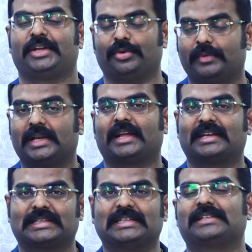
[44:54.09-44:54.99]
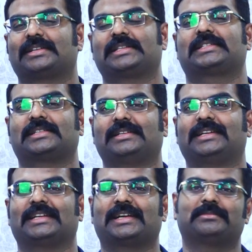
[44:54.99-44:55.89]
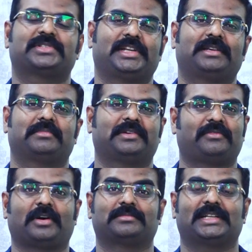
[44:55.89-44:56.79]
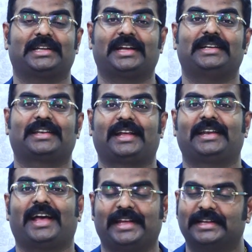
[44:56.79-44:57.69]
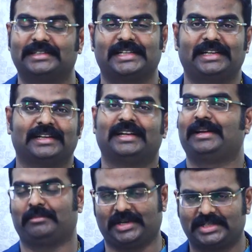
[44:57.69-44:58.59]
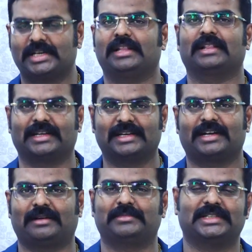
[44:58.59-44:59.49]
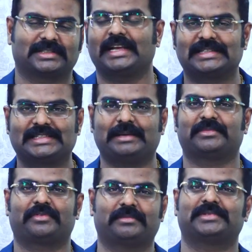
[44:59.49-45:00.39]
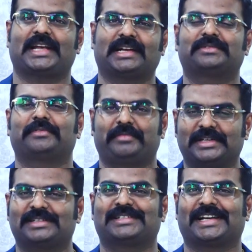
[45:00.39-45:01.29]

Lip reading: you will get an interest income statement form 1099 INT, but still the income is exempt from tax for federal